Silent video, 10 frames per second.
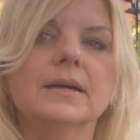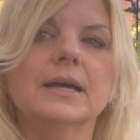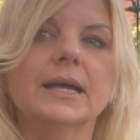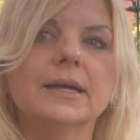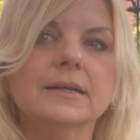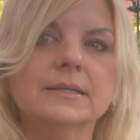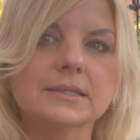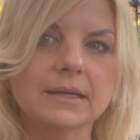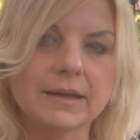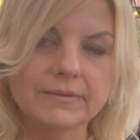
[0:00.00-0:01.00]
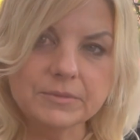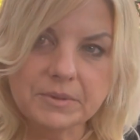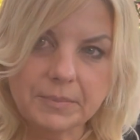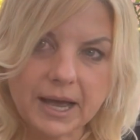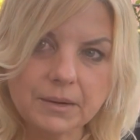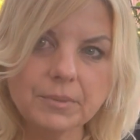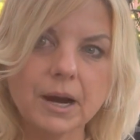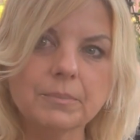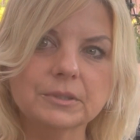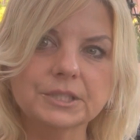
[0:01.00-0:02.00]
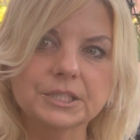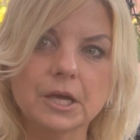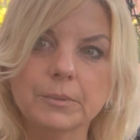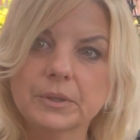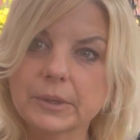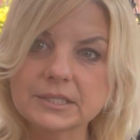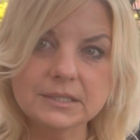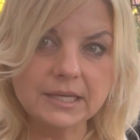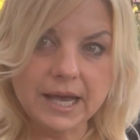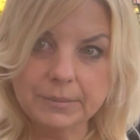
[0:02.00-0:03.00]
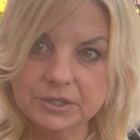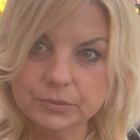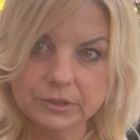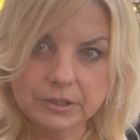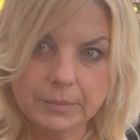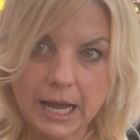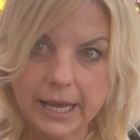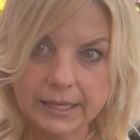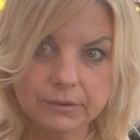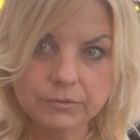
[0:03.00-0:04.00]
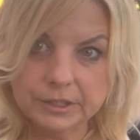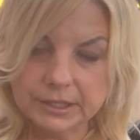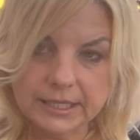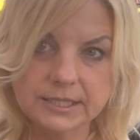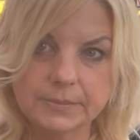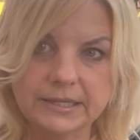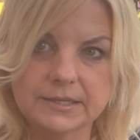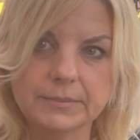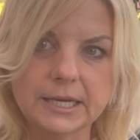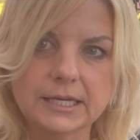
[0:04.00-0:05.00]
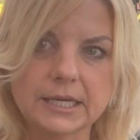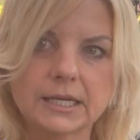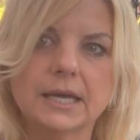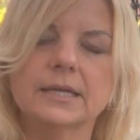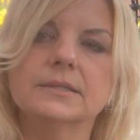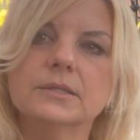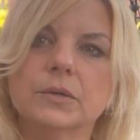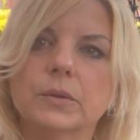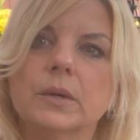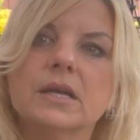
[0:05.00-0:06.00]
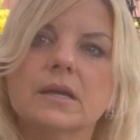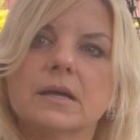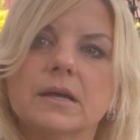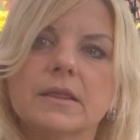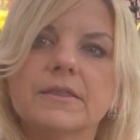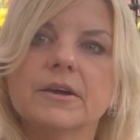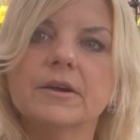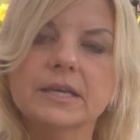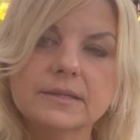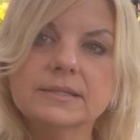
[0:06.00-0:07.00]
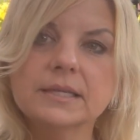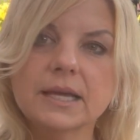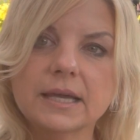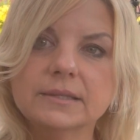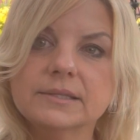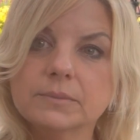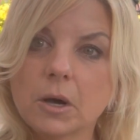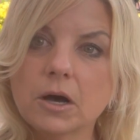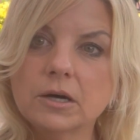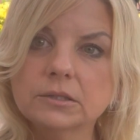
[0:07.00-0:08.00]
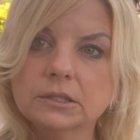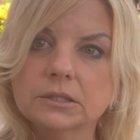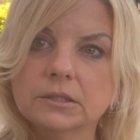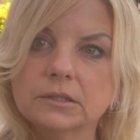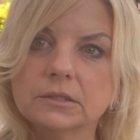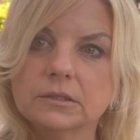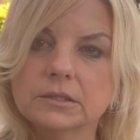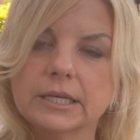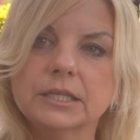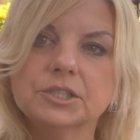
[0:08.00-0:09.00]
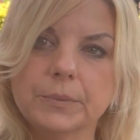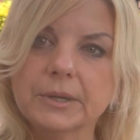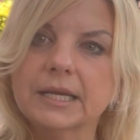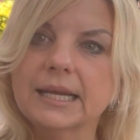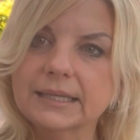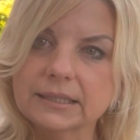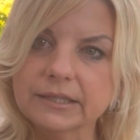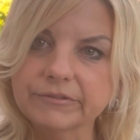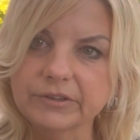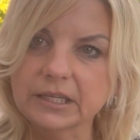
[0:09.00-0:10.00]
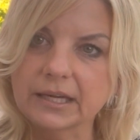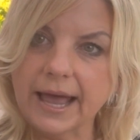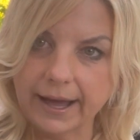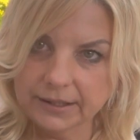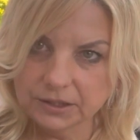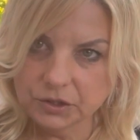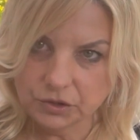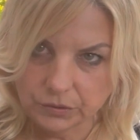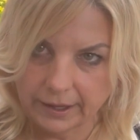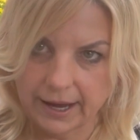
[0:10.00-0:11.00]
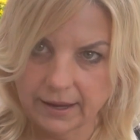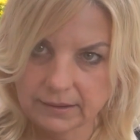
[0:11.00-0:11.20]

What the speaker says: and it's going to have to be packed properly. Nobody wants damage when they're buying a really expensive painting. And so there is a small shipping and handling fee added to that,